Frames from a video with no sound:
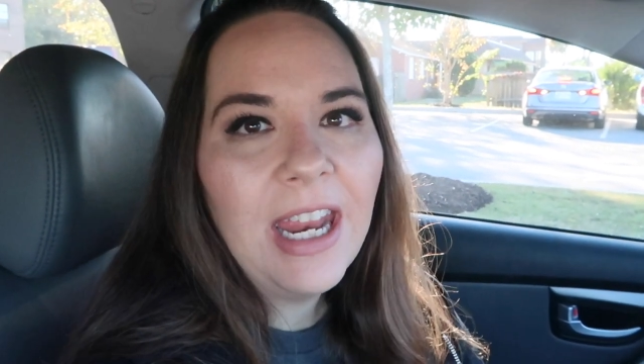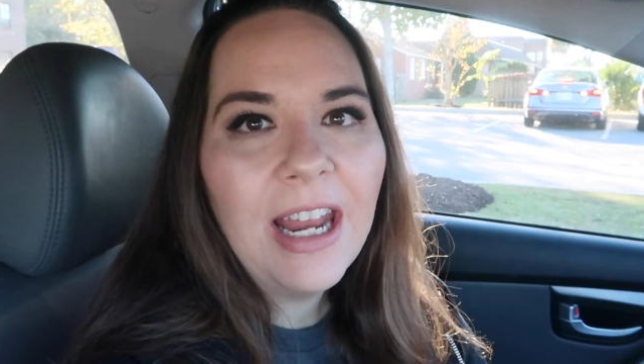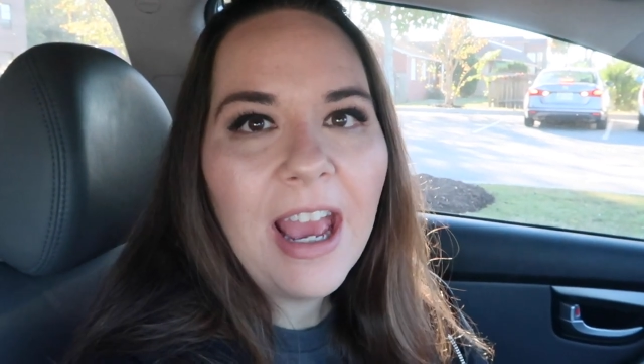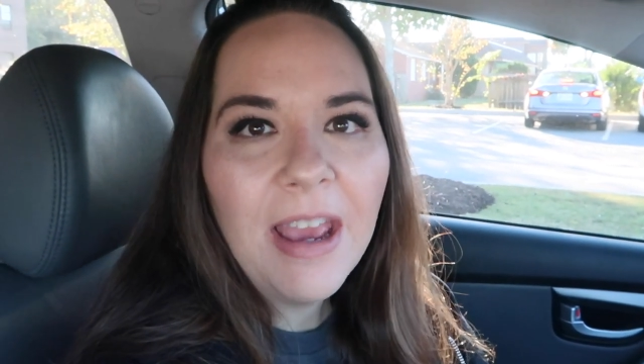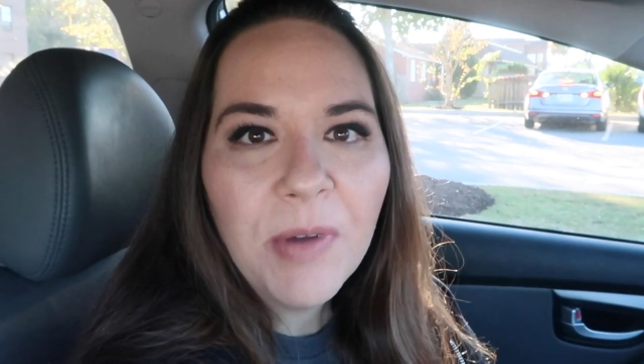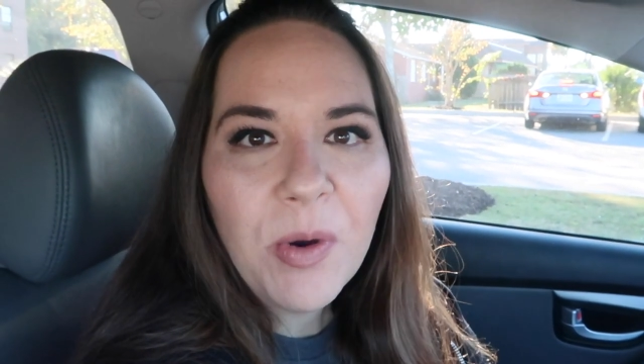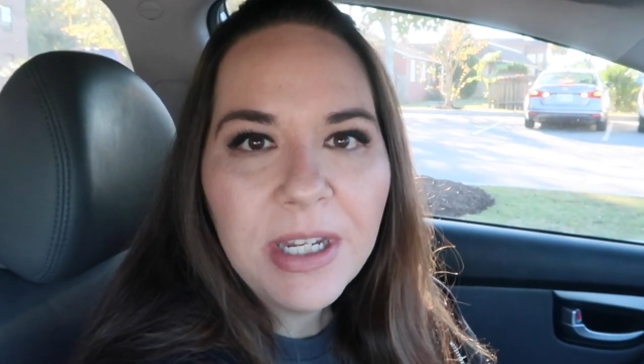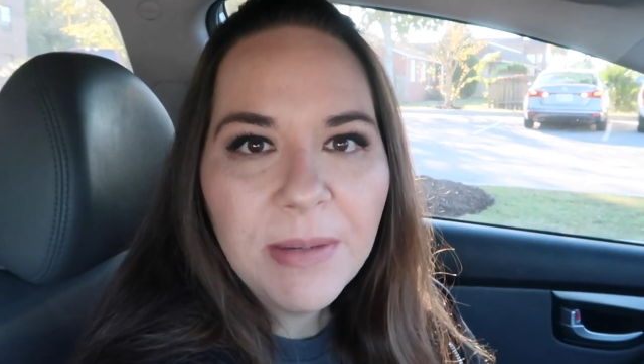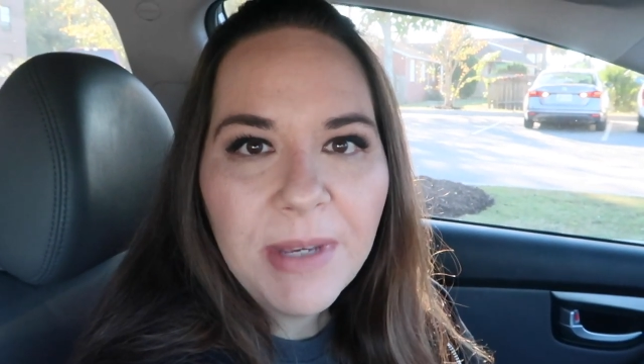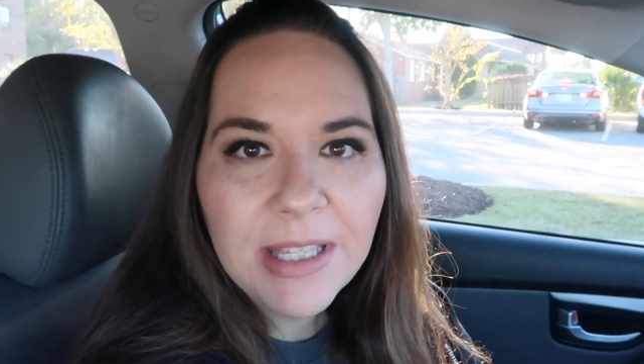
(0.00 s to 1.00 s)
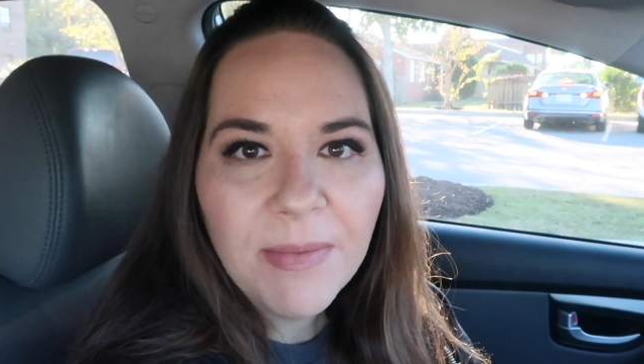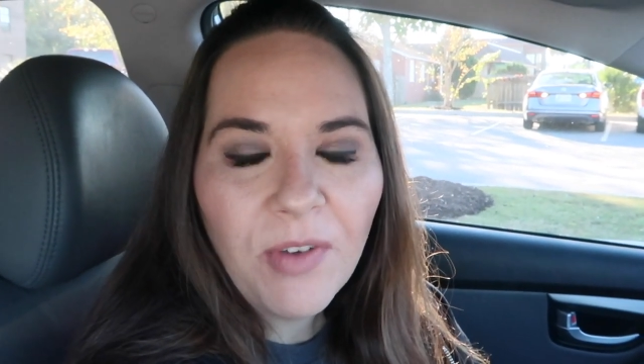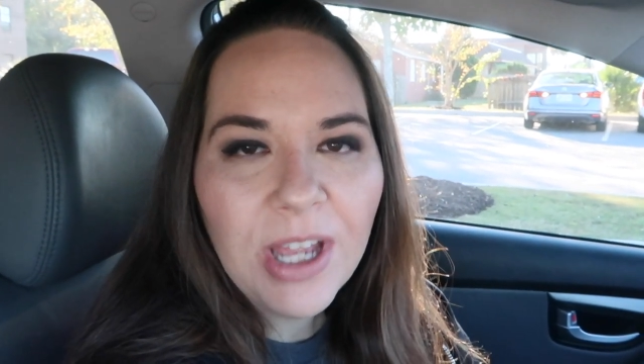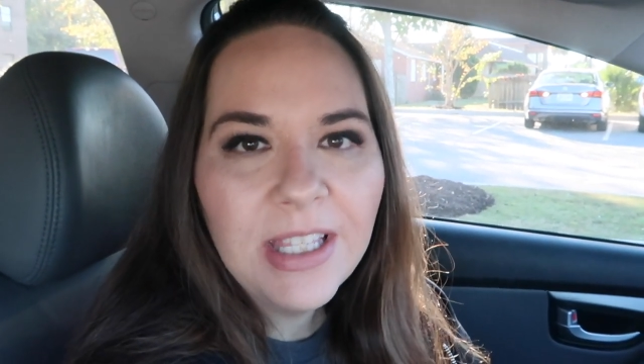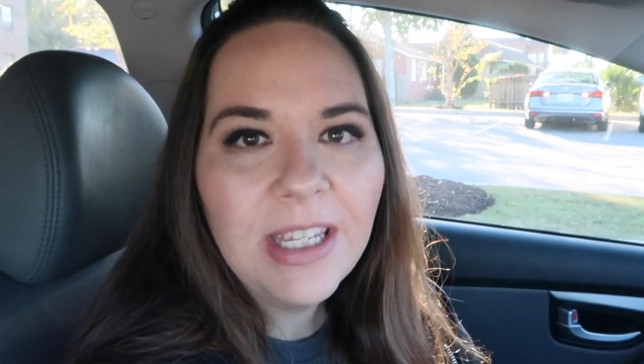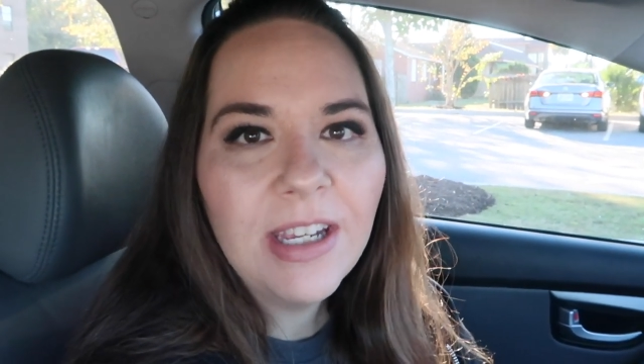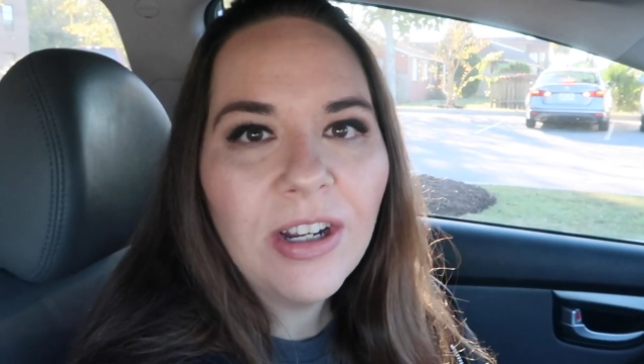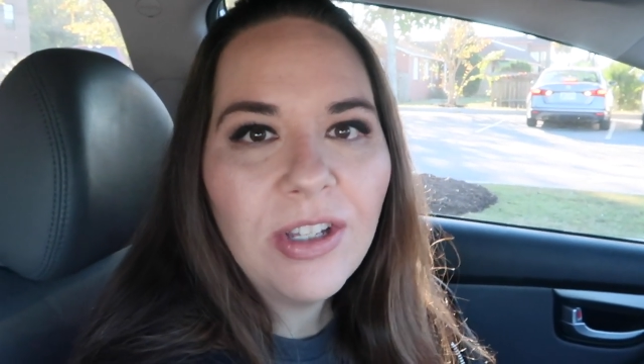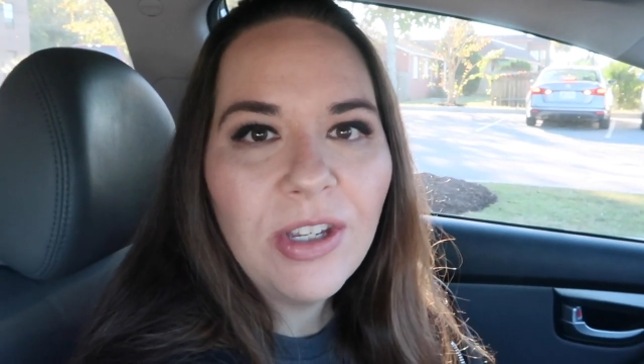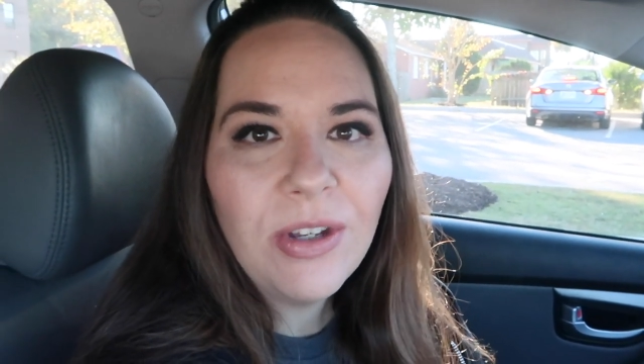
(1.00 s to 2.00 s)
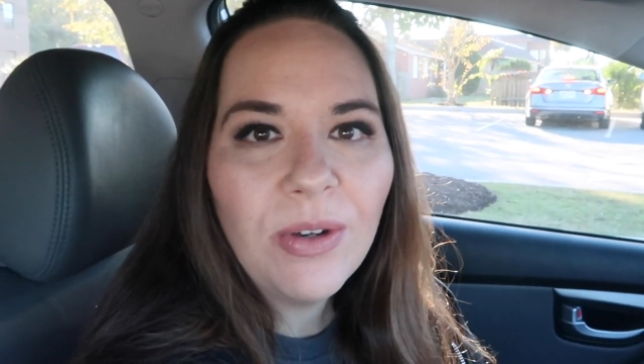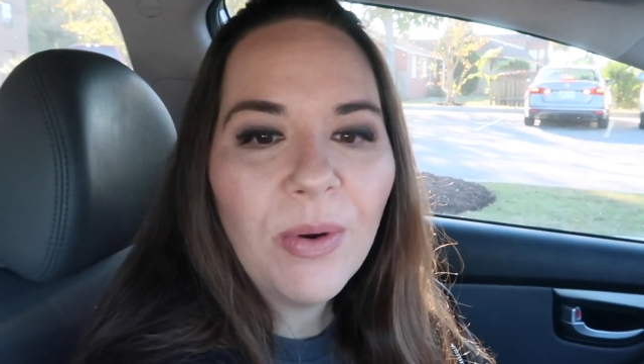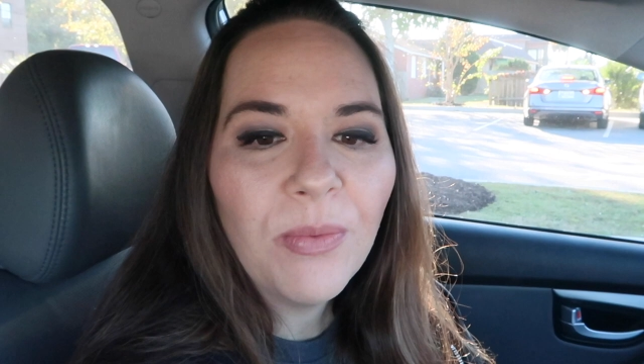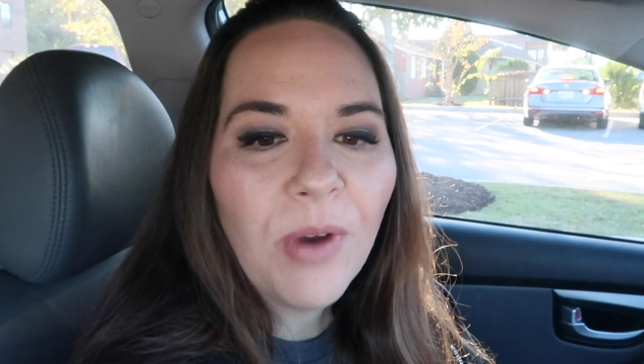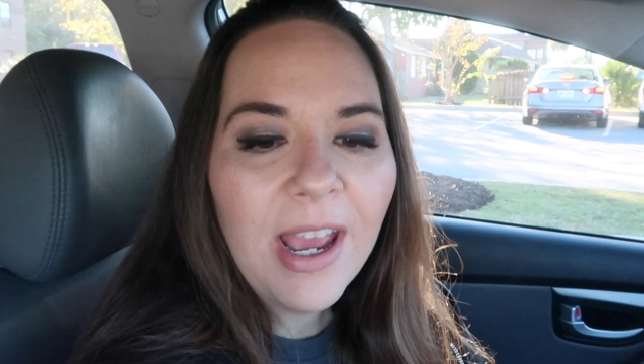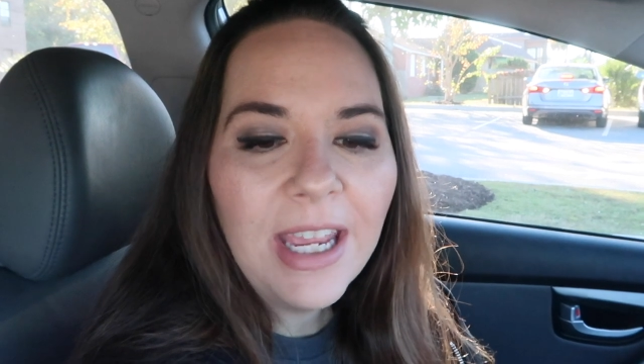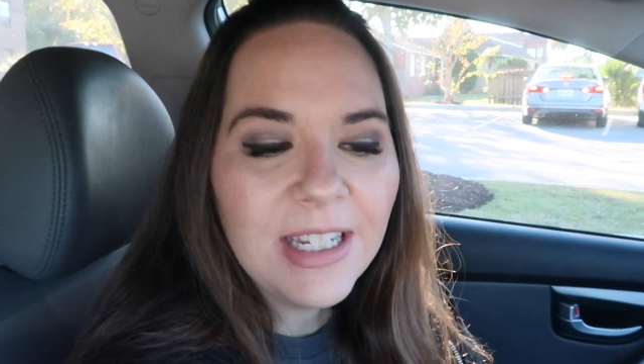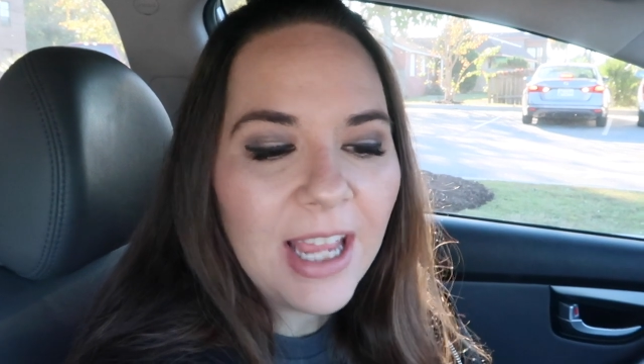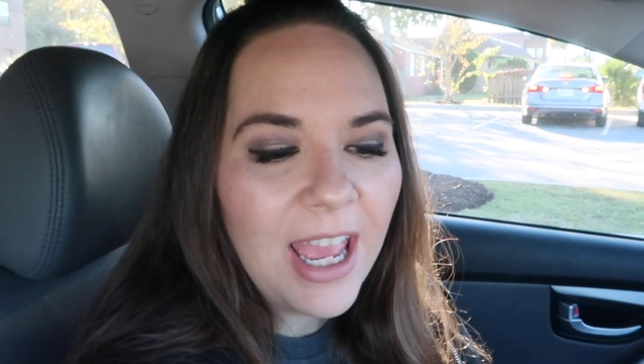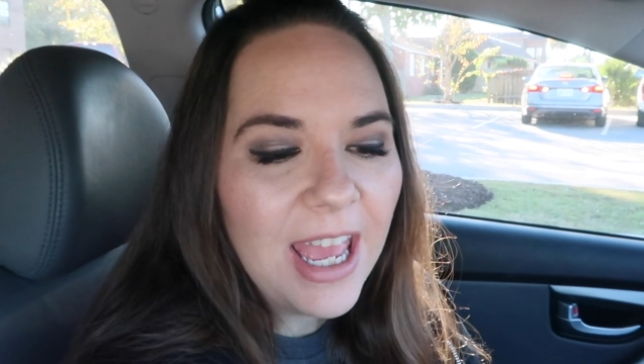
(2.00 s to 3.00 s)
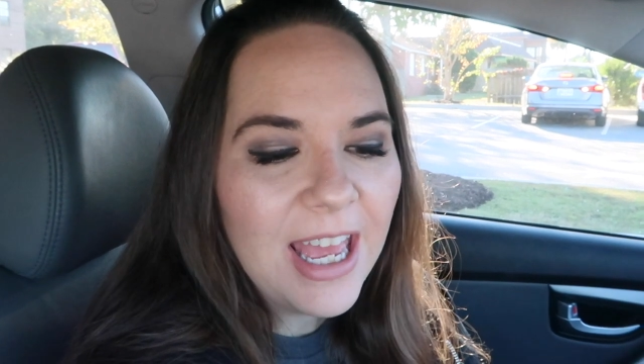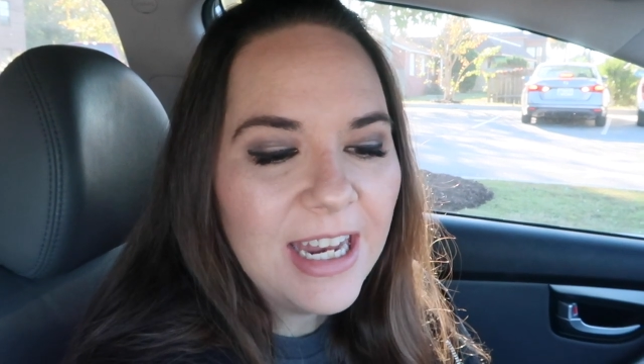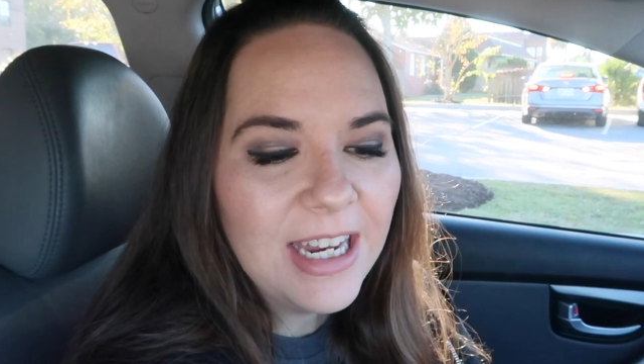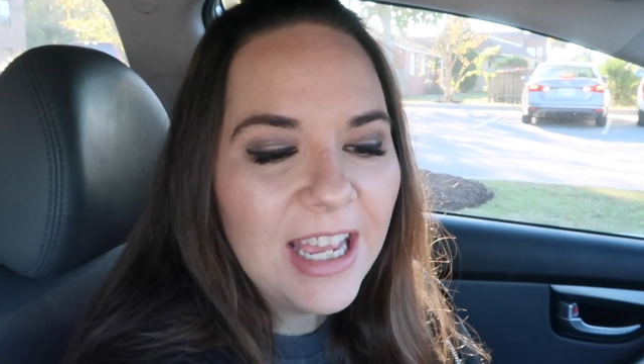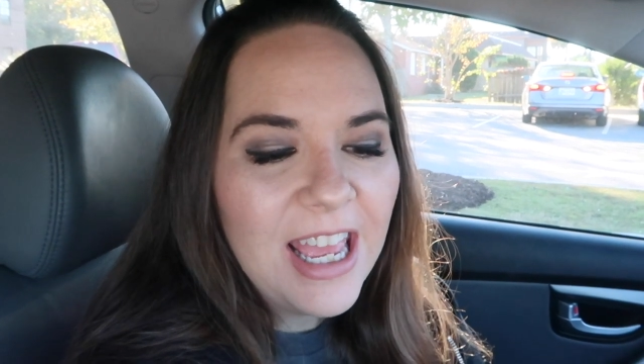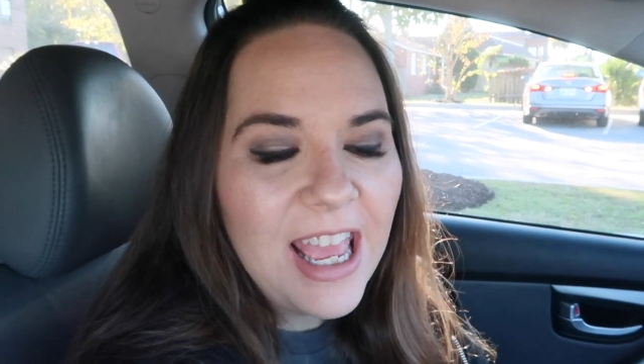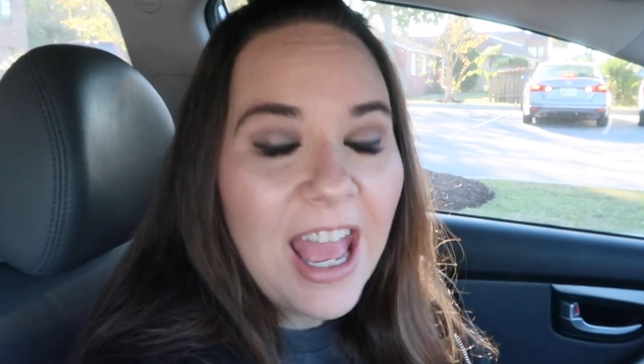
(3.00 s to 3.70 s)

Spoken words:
and I'm going to meet some friends here to write. And